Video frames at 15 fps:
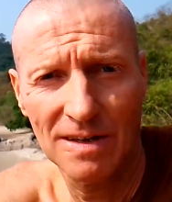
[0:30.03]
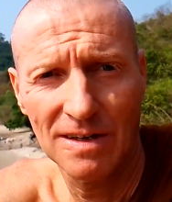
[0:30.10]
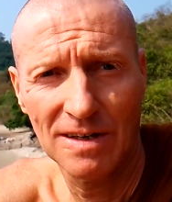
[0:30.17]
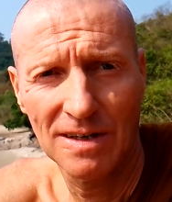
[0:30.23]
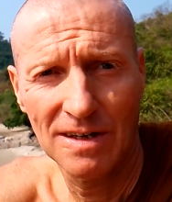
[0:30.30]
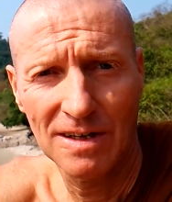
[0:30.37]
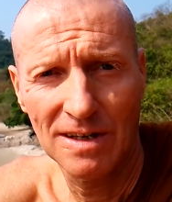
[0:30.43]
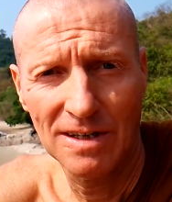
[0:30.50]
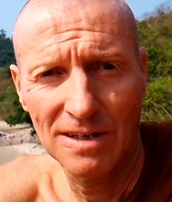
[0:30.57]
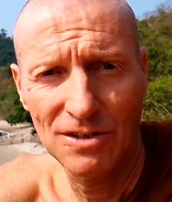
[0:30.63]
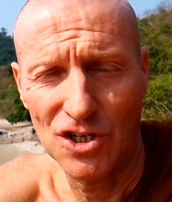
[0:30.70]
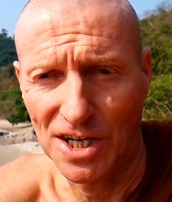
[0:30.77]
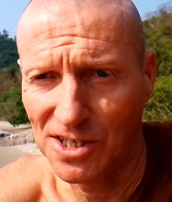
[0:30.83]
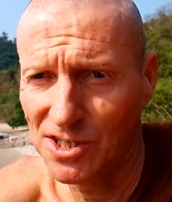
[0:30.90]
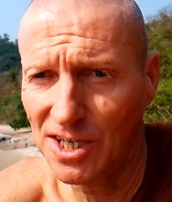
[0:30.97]
Just sitting
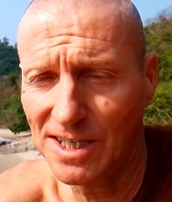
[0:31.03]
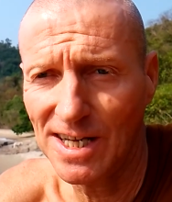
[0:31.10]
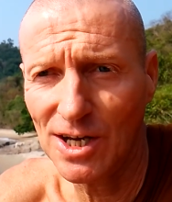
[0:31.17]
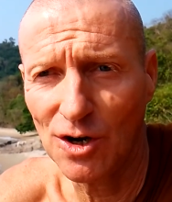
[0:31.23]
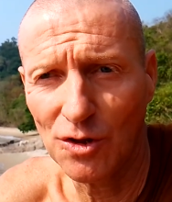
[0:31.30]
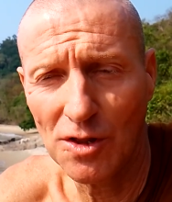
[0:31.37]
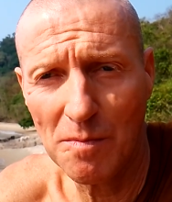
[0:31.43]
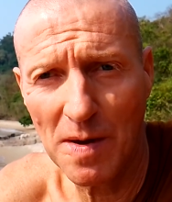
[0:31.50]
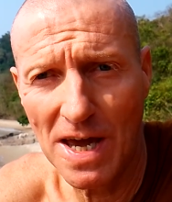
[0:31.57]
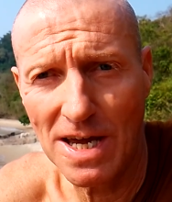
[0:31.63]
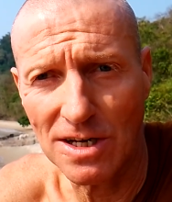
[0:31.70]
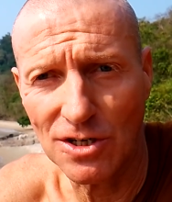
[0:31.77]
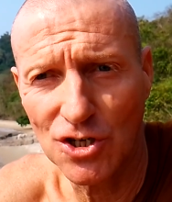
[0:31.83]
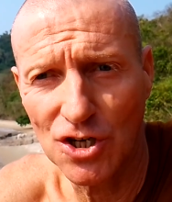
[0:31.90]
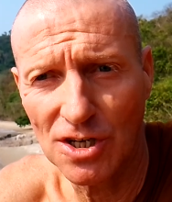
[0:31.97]
on the beach,
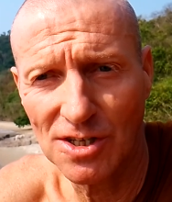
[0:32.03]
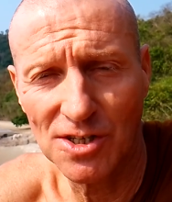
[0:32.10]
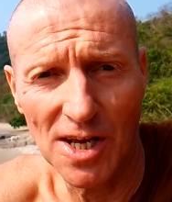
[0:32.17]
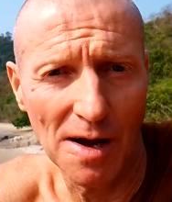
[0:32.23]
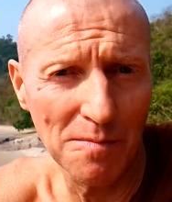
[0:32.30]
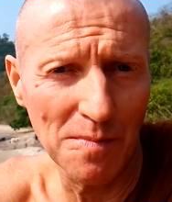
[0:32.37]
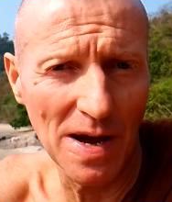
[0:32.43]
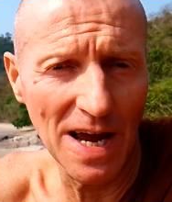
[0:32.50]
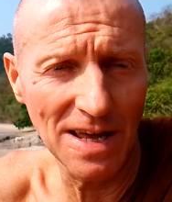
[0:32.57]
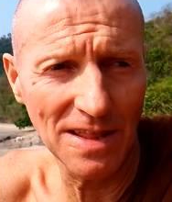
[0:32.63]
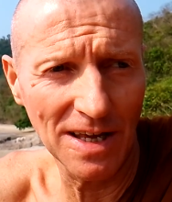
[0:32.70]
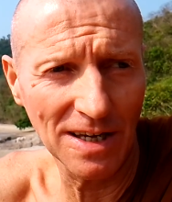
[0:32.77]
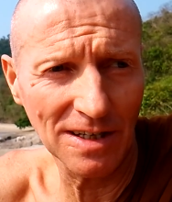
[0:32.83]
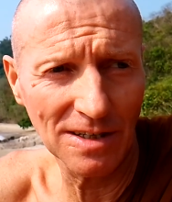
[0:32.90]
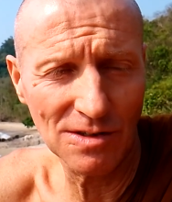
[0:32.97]
sunbathing,
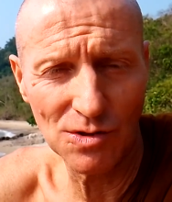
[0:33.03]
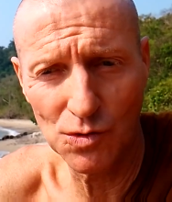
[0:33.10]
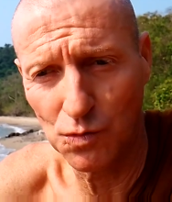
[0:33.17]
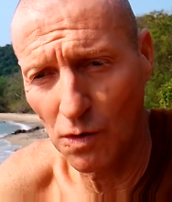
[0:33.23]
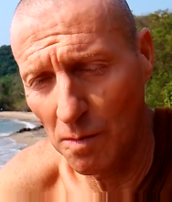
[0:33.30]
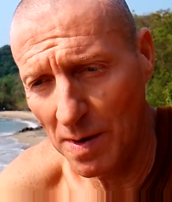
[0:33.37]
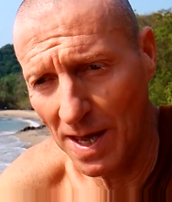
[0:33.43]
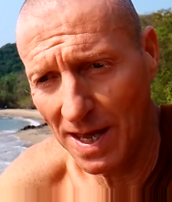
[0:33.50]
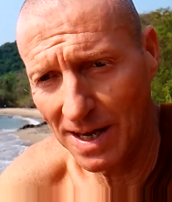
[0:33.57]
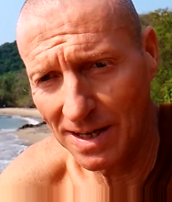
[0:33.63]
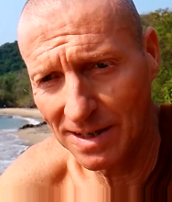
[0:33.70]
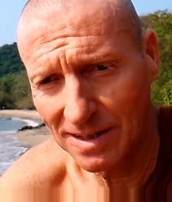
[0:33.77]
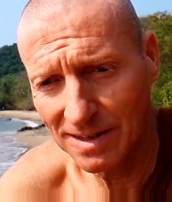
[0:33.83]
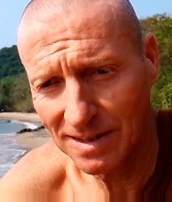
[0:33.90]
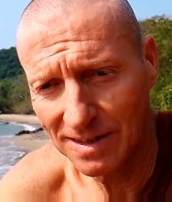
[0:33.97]
swimming,
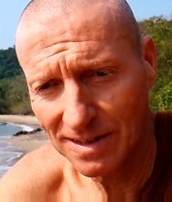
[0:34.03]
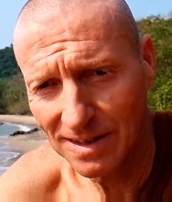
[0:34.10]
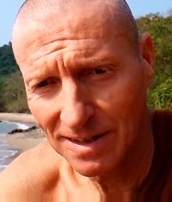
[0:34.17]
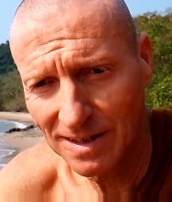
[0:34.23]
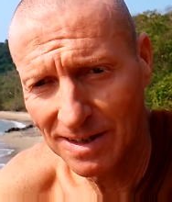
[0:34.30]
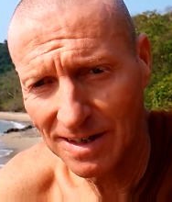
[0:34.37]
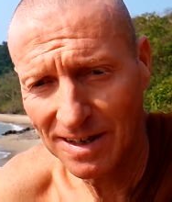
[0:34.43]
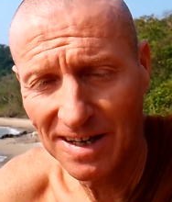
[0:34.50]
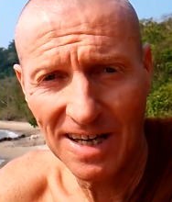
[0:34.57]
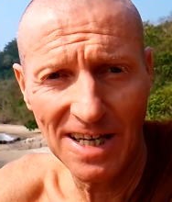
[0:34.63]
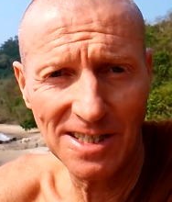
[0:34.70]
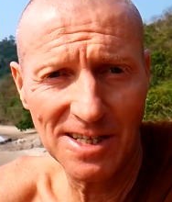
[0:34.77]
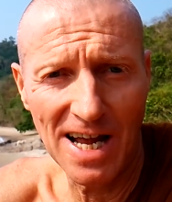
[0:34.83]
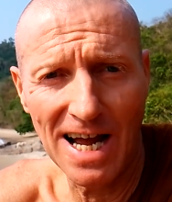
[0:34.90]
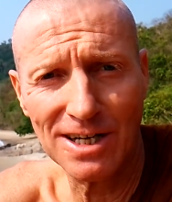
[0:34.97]
is that
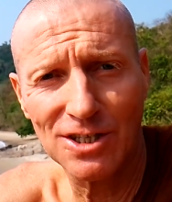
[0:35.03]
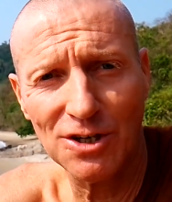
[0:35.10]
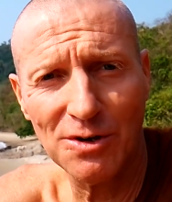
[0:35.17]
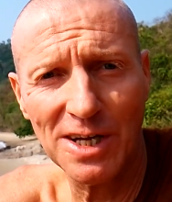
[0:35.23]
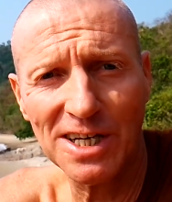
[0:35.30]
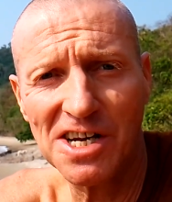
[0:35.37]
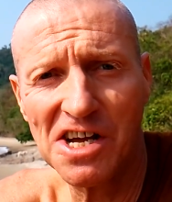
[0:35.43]
doing nothing?